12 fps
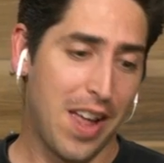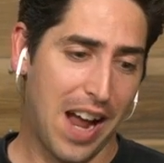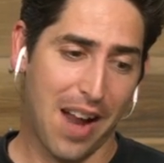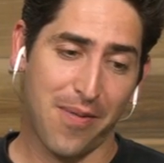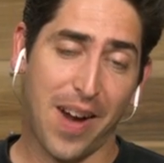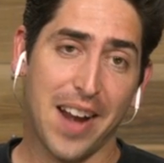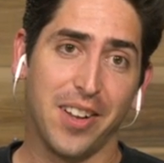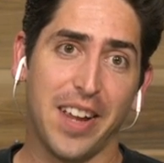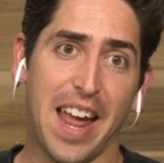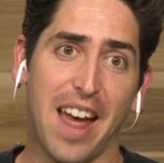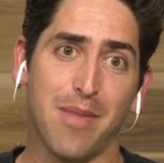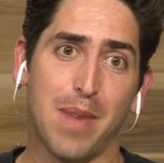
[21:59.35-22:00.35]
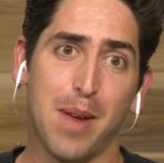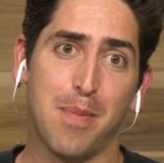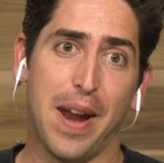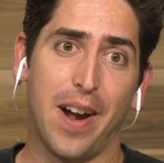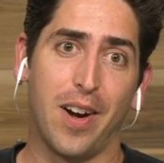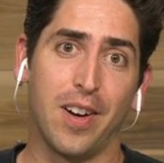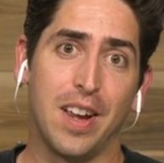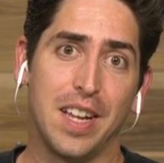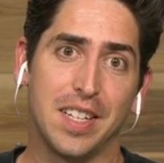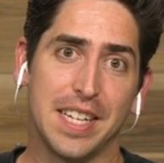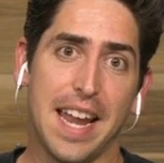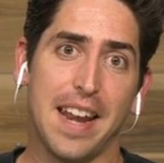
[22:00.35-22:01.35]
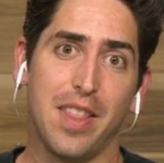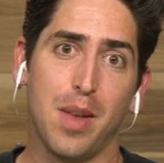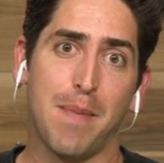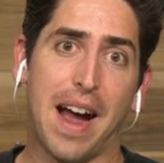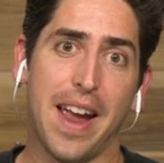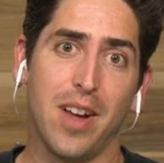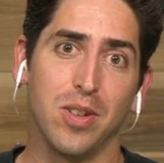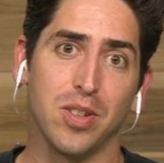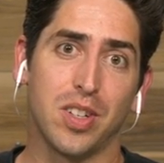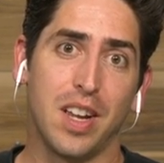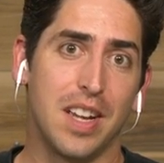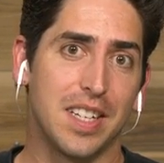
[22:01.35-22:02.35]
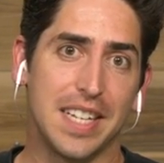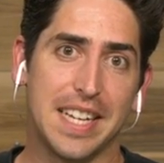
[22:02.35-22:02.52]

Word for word: I finally have my pair to get in the miles, to